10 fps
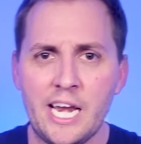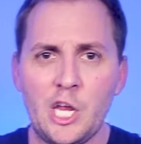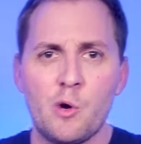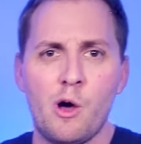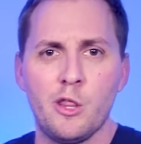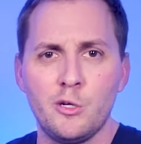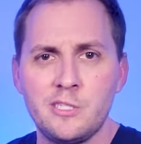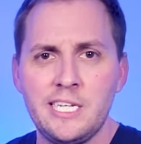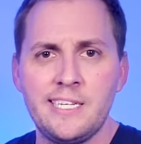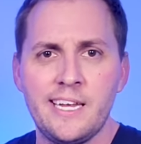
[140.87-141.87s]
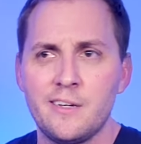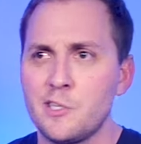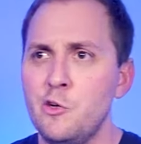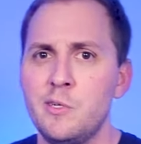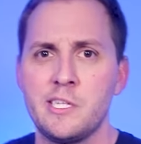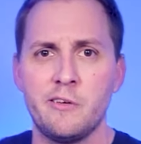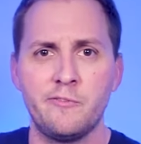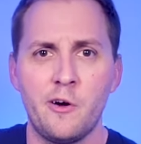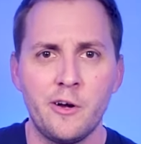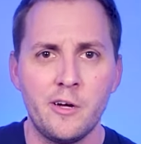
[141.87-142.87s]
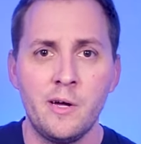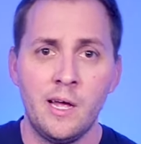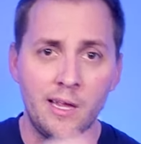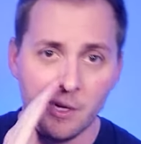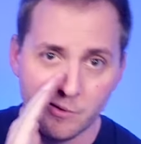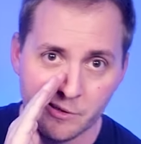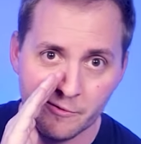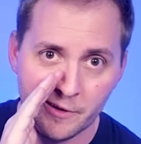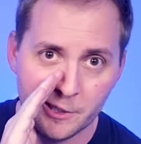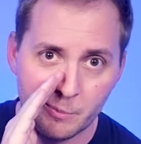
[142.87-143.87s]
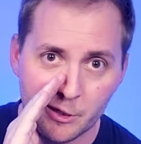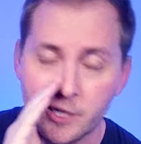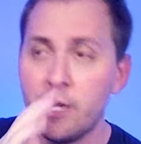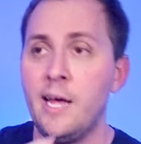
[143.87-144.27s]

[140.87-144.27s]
You know all those details and who was in the photo. It was on Facebook.